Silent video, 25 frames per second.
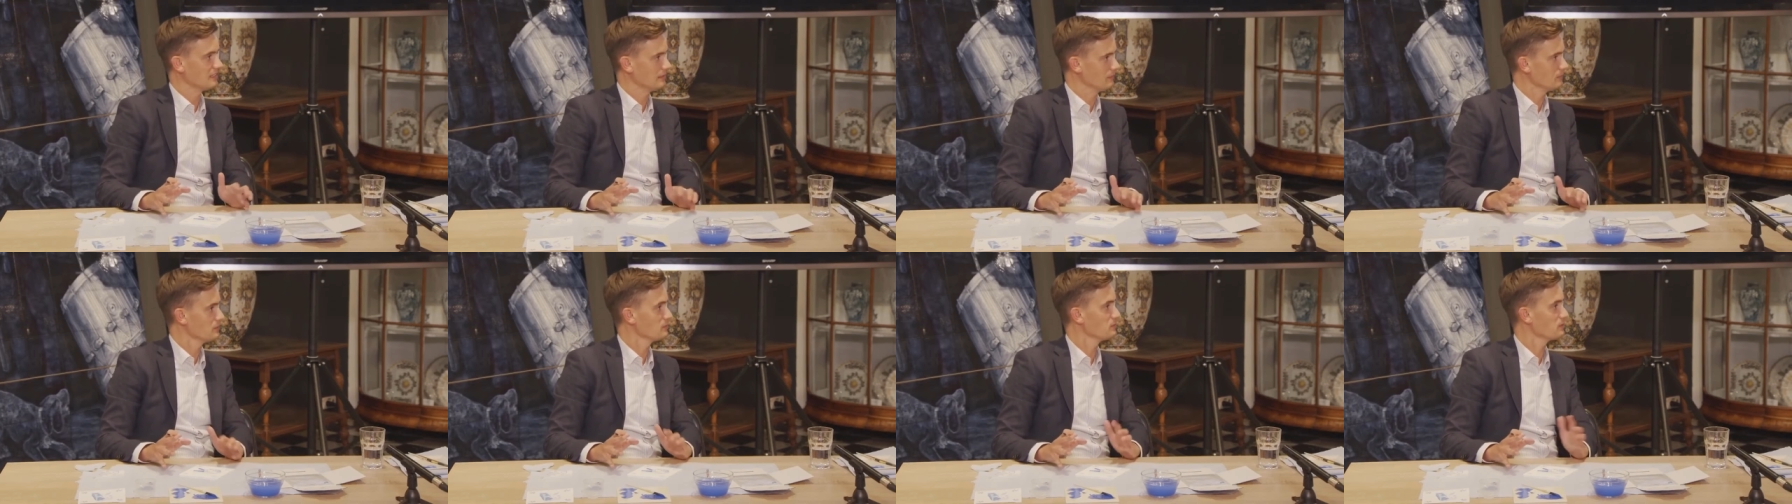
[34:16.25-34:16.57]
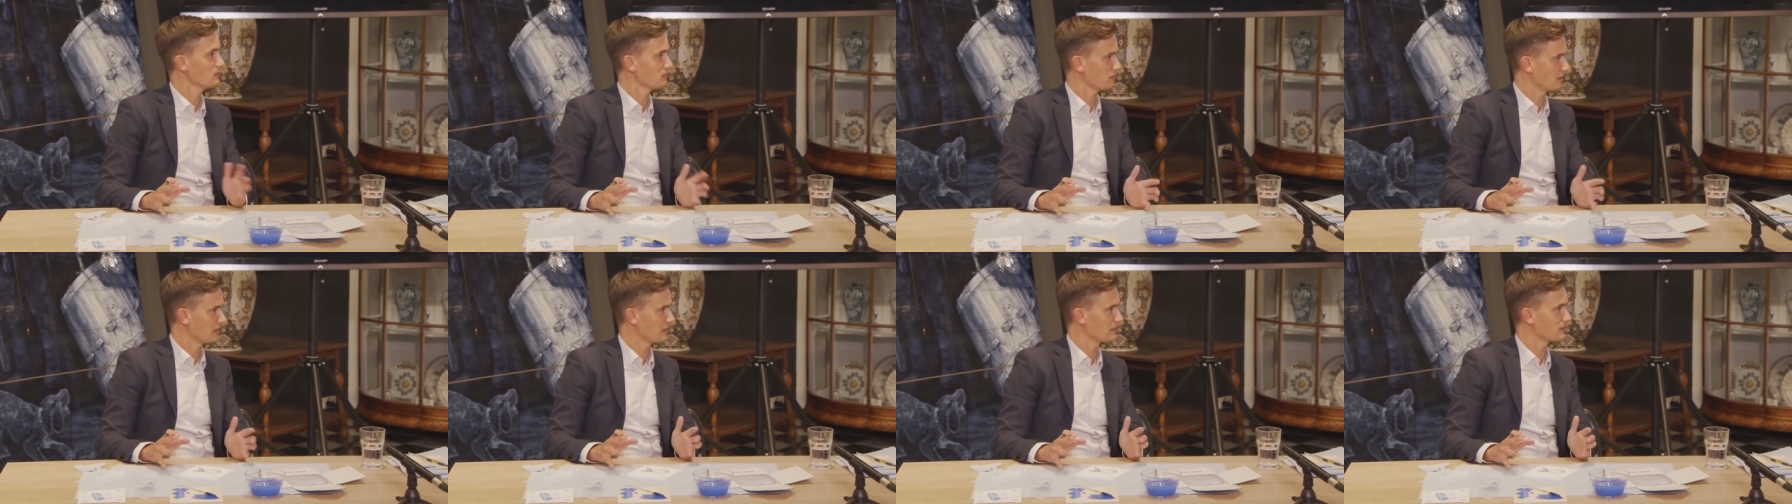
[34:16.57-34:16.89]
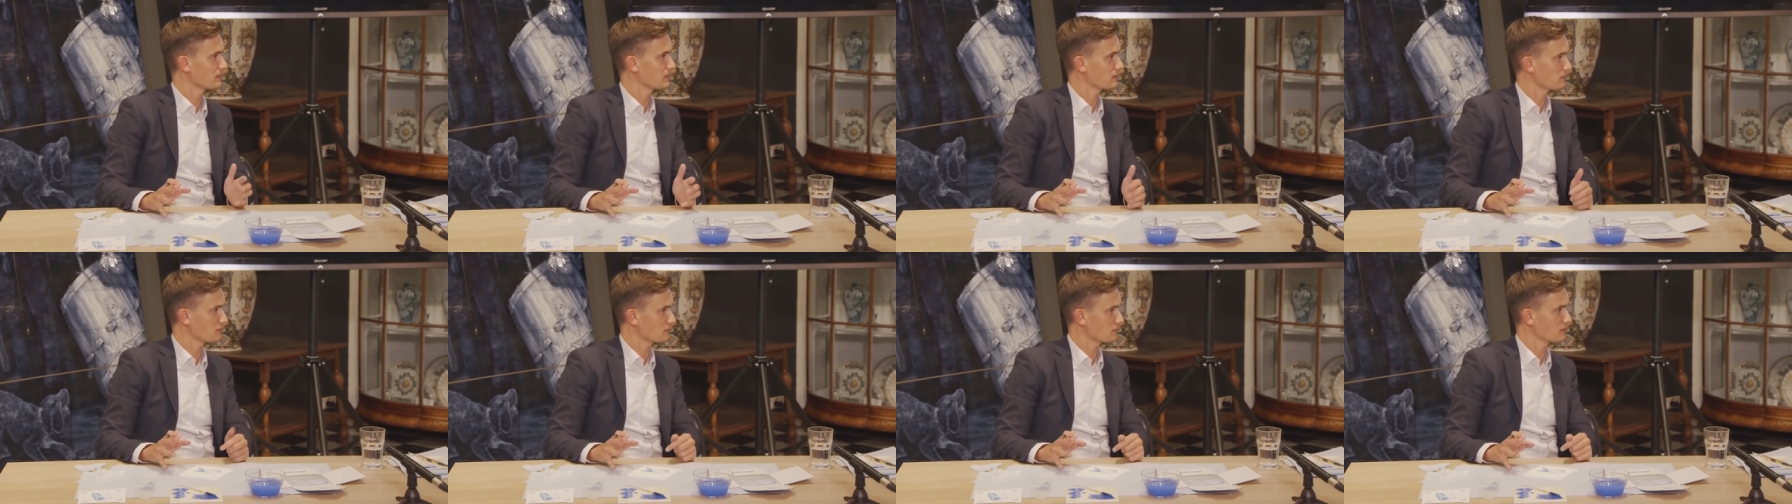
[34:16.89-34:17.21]
and we will
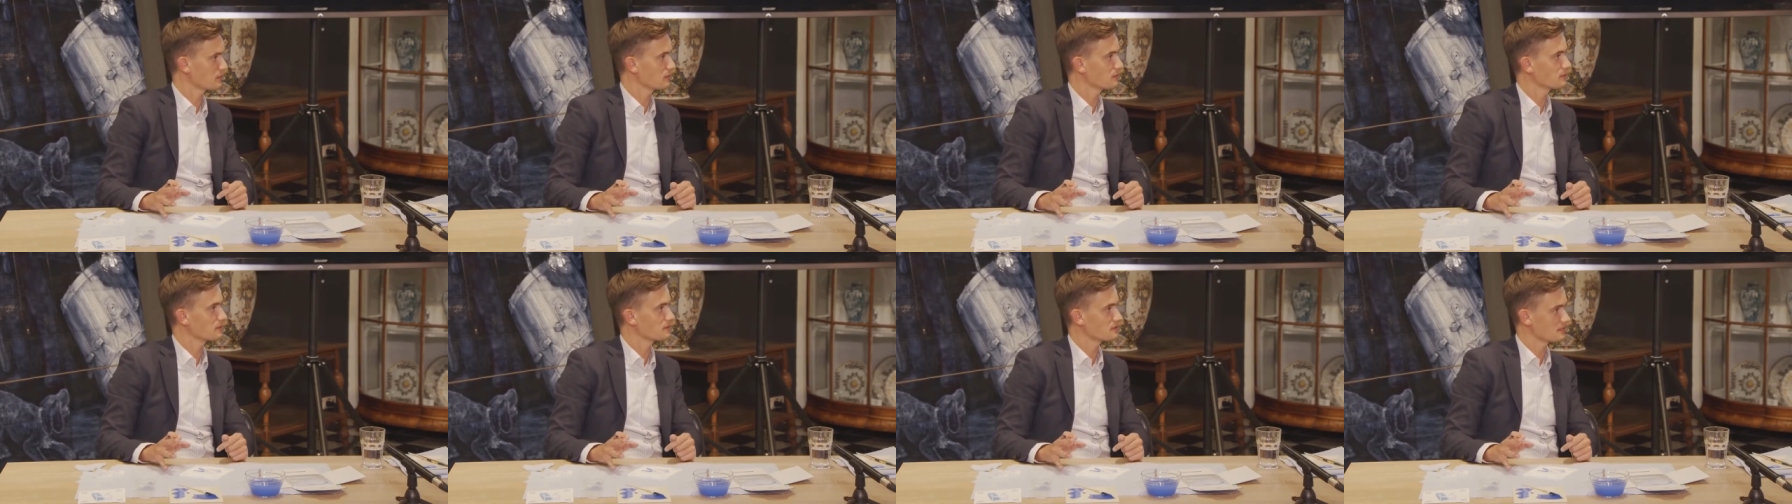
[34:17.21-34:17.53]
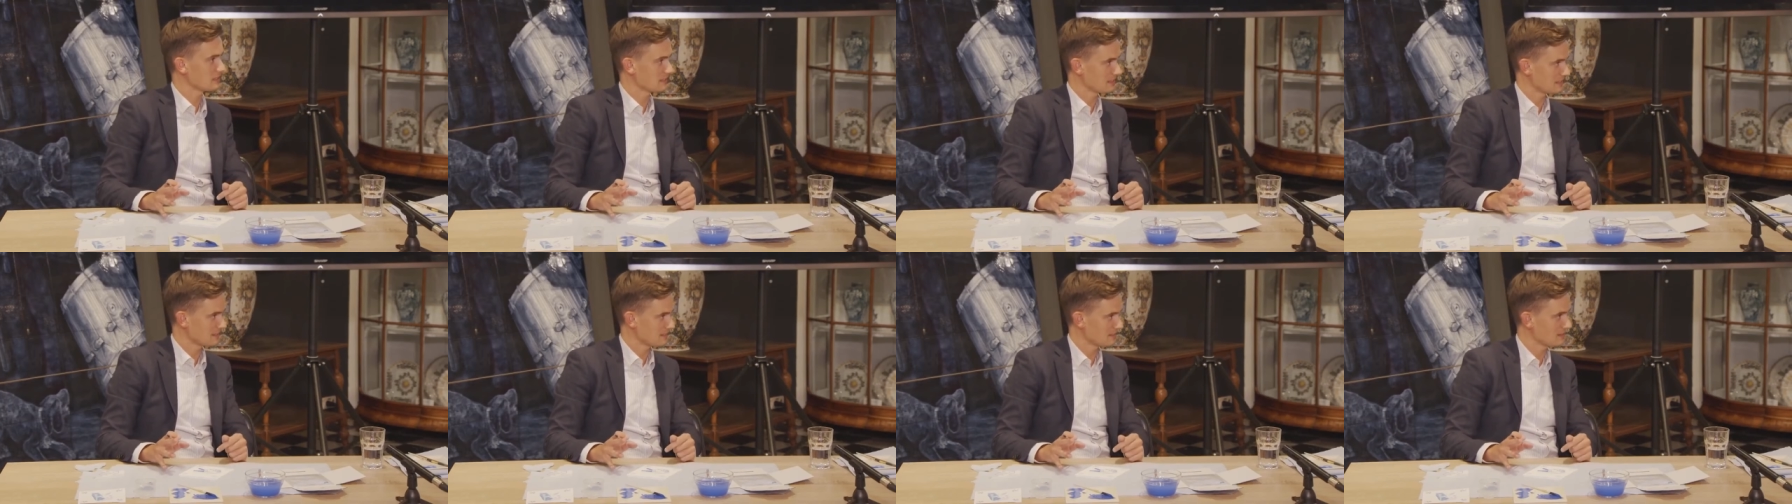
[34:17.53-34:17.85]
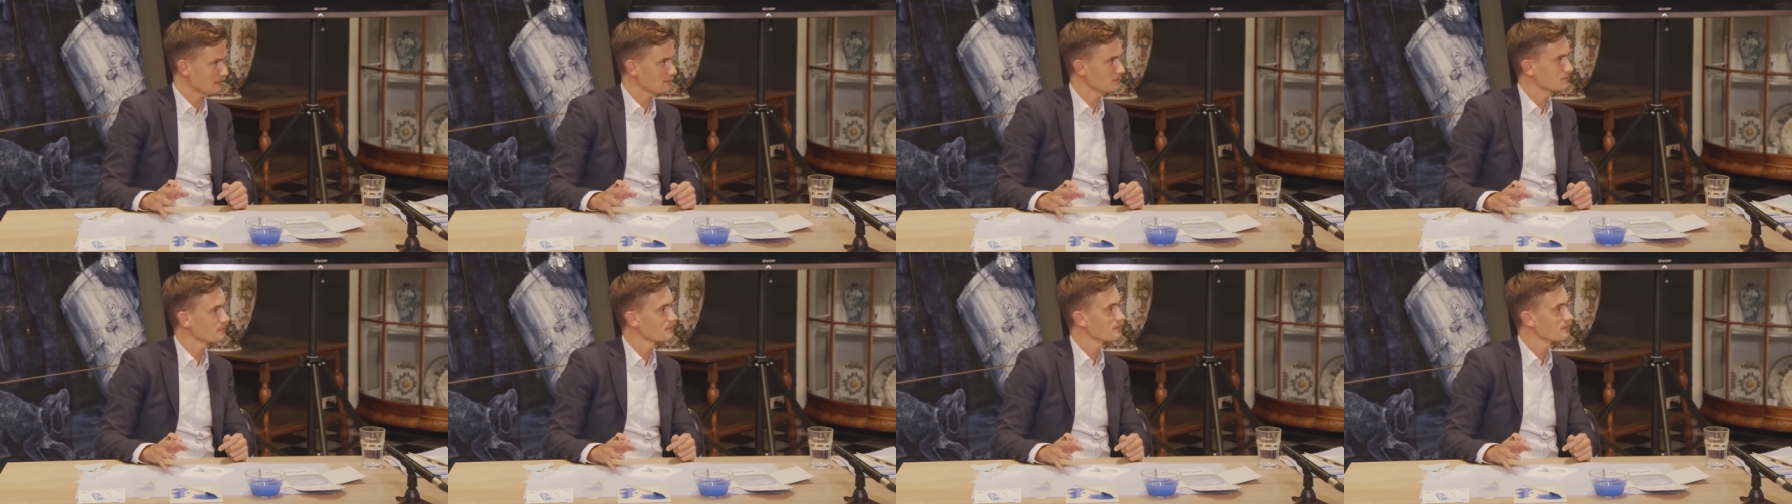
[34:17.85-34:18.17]
fire it for and you. And then you put it